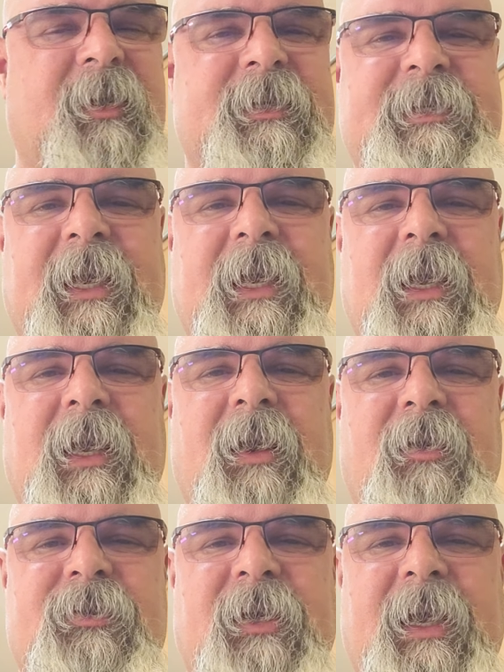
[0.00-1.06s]
in second
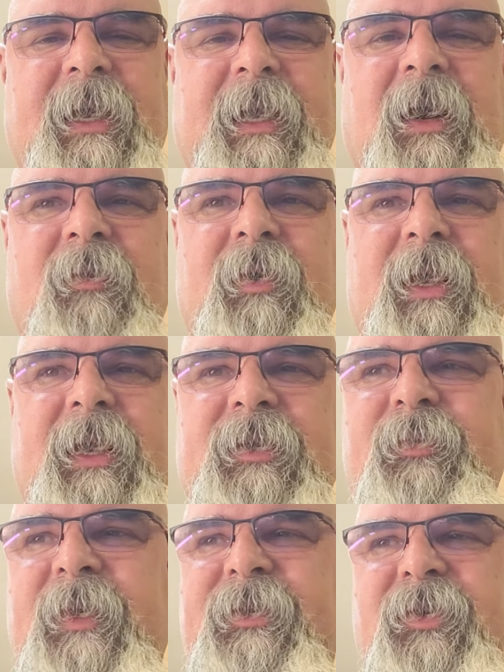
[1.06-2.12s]
gear, trying to outrun a
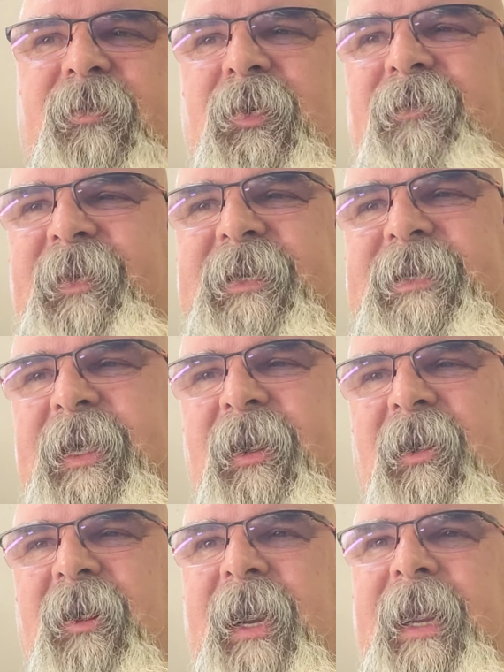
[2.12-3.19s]
twin turbo V10
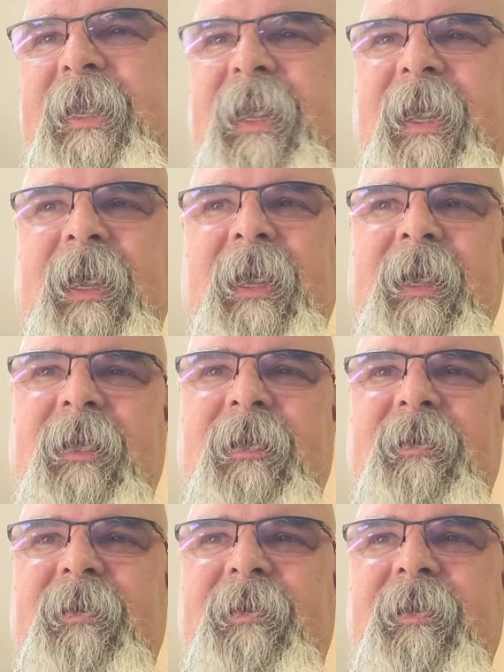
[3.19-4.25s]
R8,
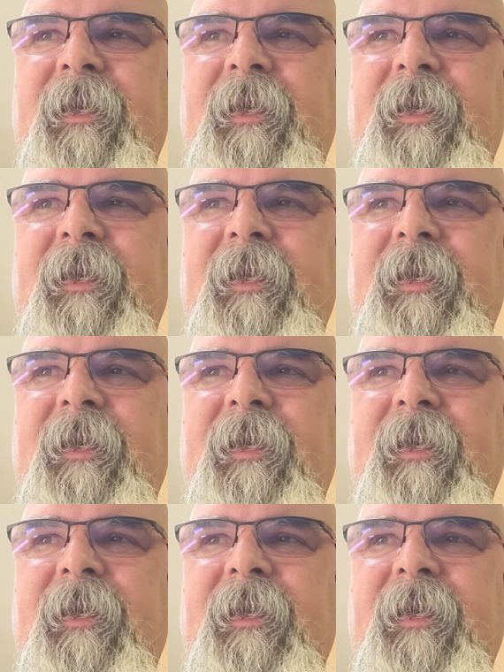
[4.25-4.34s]
and